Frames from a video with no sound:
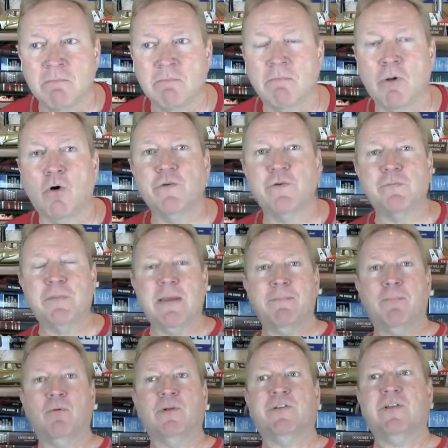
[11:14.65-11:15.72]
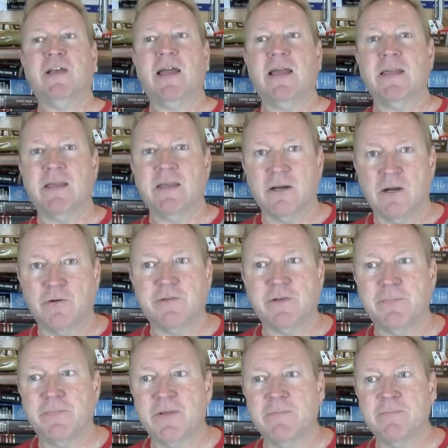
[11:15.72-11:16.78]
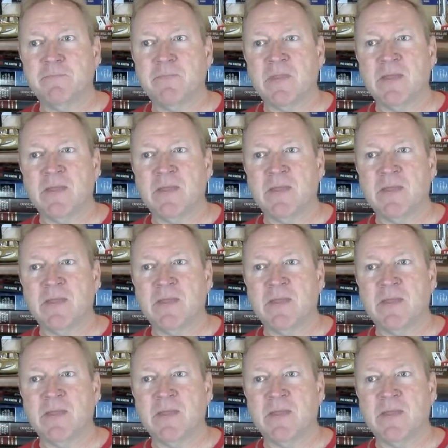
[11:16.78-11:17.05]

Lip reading: Most people would say, you know something?